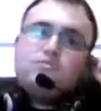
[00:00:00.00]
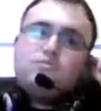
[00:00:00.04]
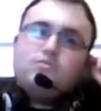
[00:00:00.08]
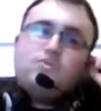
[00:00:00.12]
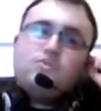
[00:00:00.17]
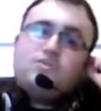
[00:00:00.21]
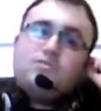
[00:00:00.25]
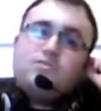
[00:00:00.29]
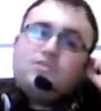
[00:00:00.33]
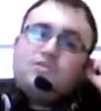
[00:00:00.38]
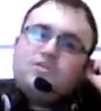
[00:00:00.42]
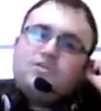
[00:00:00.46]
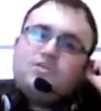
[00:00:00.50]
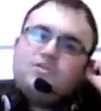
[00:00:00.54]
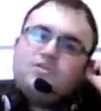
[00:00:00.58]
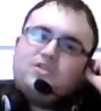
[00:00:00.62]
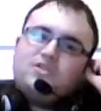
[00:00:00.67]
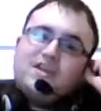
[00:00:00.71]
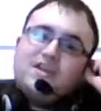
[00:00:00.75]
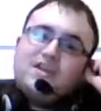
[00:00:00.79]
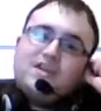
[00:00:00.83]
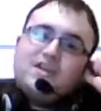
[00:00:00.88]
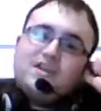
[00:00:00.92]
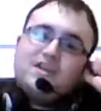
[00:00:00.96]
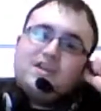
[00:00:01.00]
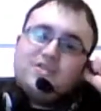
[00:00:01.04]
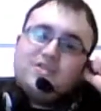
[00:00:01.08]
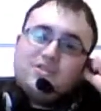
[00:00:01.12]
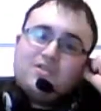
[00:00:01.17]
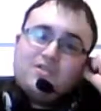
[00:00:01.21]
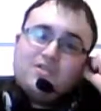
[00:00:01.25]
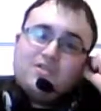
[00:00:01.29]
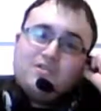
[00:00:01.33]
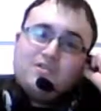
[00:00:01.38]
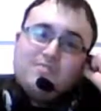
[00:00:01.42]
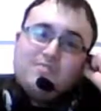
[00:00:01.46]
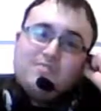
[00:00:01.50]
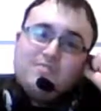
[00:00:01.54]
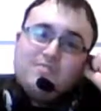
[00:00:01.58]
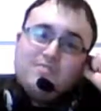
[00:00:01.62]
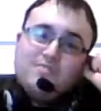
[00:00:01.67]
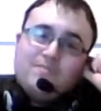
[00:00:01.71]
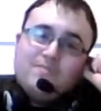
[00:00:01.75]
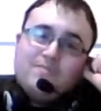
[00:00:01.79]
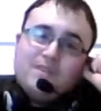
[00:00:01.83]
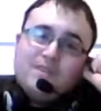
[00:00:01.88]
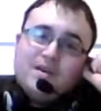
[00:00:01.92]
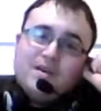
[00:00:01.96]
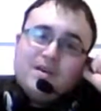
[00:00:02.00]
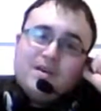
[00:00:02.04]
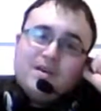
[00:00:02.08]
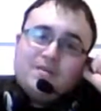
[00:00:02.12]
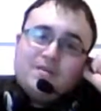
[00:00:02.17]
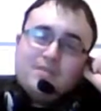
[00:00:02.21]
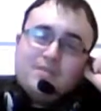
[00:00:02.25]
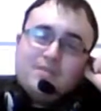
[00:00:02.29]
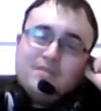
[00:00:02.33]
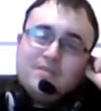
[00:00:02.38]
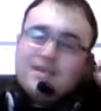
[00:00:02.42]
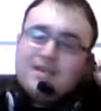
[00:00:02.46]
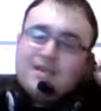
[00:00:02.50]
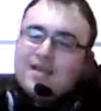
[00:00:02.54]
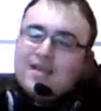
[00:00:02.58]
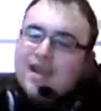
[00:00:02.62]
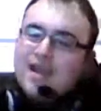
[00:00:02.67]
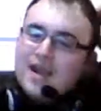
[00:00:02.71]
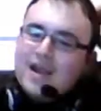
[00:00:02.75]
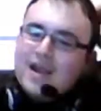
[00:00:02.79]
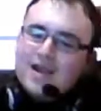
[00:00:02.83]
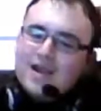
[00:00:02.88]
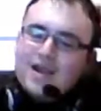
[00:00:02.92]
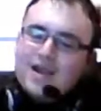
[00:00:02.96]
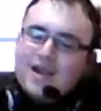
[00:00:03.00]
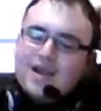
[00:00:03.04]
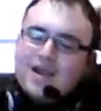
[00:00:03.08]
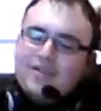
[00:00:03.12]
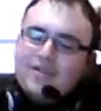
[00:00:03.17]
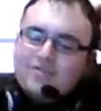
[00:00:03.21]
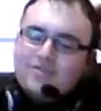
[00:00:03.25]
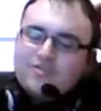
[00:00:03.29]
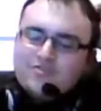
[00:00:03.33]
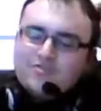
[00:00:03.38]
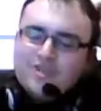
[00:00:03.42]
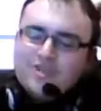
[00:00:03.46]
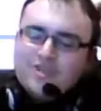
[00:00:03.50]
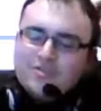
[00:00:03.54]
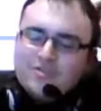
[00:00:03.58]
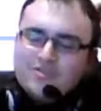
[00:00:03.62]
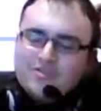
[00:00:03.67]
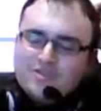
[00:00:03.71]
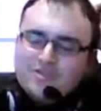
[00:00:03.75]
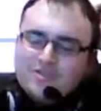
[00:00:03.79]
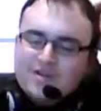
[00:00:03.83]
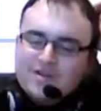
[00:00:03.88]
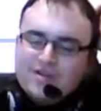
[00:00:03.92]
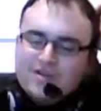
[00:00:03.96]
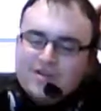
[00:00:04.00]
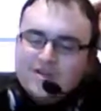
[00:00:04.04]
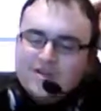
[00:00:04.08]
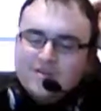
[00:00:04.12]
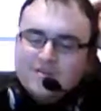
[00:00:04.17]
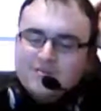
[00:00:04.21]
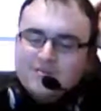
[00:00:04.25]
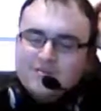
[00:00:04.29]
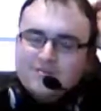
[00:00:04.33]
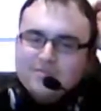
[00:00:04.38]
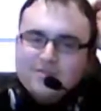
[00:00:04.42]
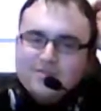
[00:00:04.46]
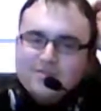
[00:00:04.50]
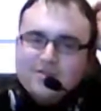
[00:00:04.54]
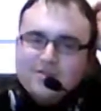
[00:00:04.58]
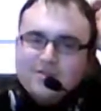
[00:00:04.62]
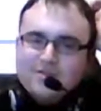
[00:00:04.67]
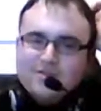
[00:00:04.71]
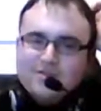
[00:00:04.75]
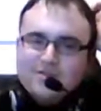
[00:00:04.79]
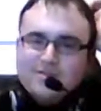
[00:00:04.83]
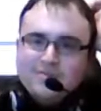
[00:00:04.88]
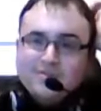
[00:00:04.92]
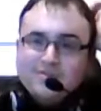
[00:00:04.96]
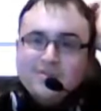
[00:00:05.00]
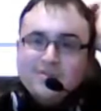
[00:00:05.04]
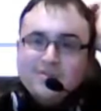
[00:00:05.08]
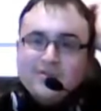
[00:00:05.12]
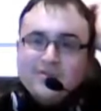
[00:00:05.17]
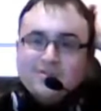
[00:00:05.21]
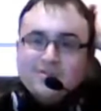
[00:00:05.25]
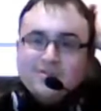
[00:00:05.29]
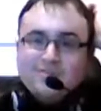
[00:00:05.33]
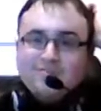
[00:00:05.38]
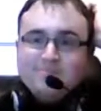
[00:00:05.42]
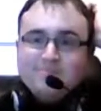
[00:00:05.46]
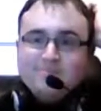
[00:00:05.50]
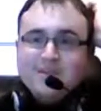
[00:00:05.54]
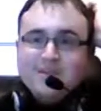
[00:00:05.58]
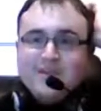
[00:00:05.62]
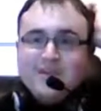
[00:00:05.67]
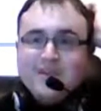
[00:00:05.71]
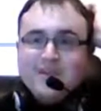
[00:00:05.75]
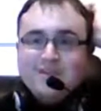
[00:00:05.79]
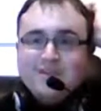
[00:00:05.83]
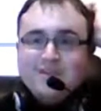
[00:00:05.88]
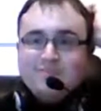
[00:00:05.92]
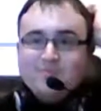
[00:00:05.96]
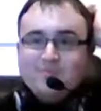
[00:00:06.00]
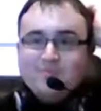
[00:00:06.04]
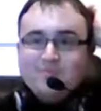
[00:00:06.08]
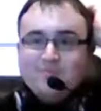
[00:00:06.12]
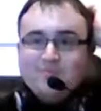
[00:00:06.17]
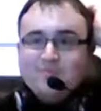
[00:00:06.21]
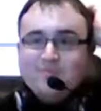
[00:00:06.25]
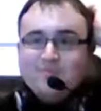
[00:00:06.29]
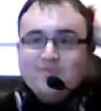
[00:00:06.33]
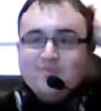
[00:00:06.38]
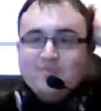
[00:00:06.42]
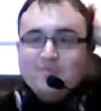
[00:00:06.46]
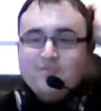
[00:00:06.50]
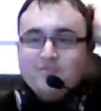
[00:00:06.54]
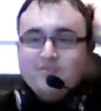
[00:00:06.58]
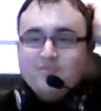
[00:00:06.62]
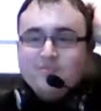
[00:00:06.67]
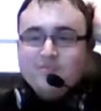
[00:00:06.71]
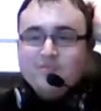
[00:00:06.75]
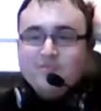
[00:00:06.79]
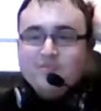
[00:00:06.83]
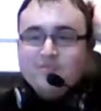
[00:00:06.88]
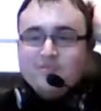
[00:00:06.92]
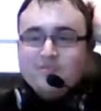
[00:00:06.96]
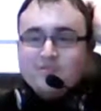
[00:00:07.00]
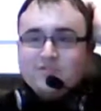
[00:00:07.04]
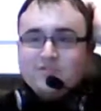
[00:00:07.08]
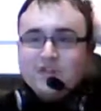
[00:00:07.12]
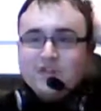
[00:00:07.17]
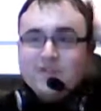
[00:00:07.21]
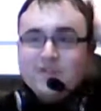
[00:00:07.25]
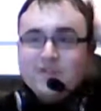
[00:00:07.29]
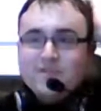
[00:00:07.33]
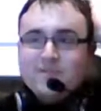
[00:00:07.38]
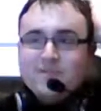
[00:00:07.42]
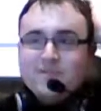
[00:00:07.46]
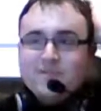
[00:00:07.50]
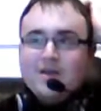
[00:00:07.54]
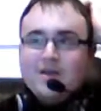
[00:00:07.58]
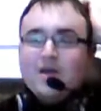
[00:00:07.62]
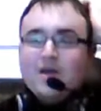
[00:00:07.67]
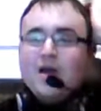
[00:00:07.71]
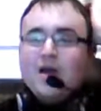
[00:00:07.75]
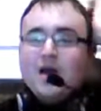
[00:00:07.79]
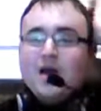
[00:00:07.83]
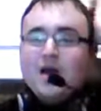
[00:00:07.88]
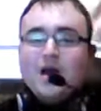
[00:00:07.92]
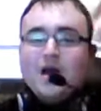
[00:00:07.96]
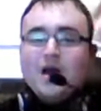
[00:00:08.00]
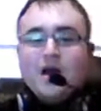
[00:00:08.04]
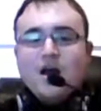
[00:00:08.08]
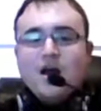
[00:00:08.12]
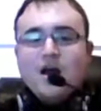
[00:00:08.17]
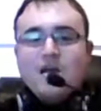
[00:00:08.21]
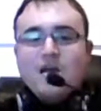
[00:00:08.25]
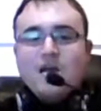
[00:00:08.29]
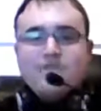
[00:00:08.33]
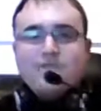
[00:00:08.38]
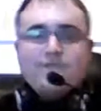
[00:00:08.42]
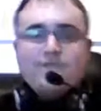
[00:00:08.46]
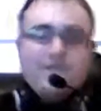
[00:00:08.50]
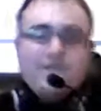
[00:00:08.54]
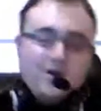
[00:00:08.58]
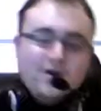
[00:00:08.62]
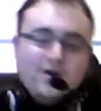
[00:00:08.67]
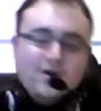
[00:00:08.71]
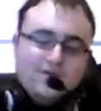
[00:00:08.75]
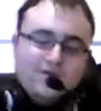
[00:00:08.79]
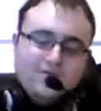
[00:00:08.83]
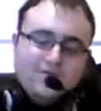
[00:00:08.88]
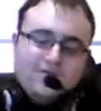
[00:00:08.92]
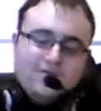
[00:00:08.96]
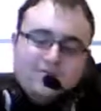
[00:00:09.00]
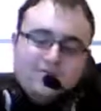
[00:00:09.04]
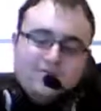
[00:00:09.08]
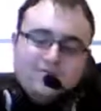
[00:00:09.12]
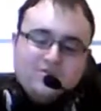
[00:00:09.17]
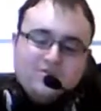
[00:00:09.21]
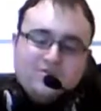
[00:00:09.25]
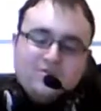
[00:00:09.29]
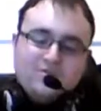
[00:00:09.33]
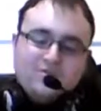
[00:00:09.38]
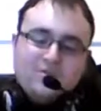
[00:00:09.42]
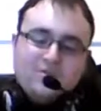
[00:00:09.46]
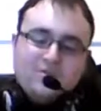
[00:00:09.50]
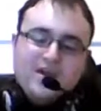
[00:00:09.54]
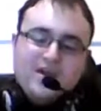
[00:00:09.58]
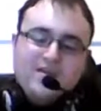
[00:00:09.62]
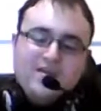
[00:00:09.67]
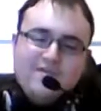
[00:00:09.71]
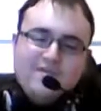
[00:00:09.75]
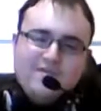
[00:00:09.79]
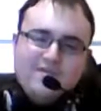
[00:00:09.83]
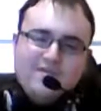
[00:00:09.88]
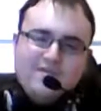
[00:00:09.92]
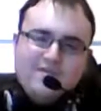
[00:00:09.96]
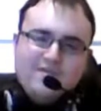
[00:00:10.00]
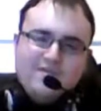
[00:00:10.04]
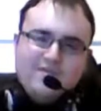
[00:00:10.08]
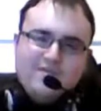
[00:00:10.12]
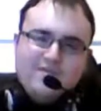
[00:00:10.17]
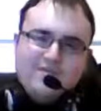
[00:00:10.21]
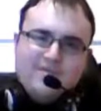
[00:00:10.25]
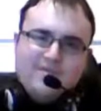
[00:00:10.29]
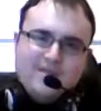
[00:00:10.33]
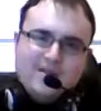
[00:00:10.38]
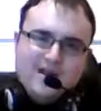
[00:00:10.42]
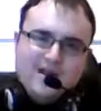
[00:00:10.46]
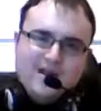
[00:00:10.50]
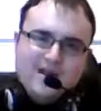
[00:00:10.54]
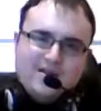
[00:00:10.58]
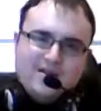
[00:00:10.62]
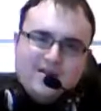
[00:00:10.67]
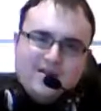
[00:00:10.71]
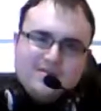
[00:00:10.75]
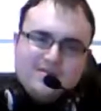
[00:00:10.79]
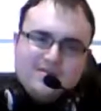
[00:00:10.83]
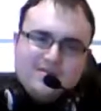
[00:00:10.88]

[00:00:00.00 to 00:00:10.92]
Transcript: who are coming to see this, or basically any subscribers. But then to the page, pretty much down, folks, with that,